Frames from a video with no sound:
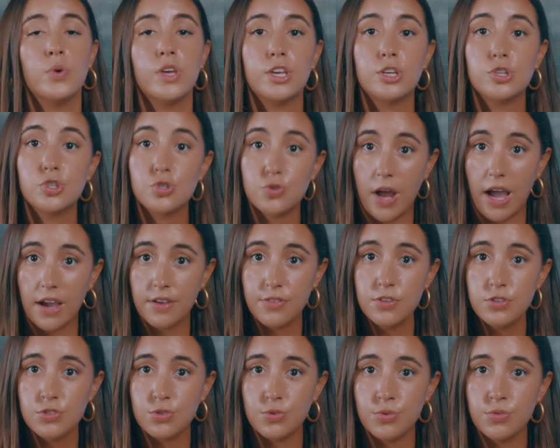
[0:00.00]
we
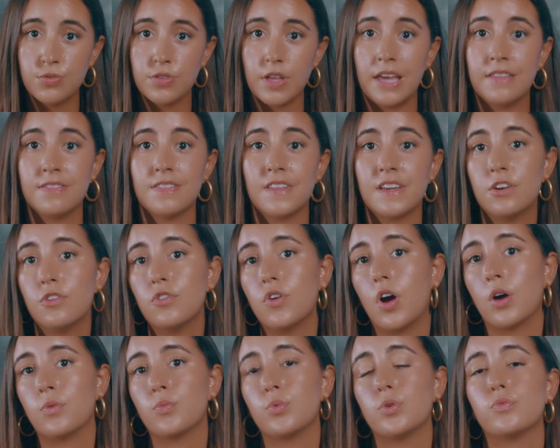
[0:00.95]
extract the tooth, and
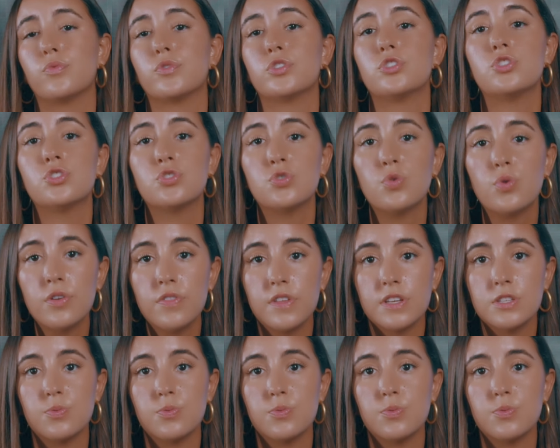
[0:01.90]
later on we'll restore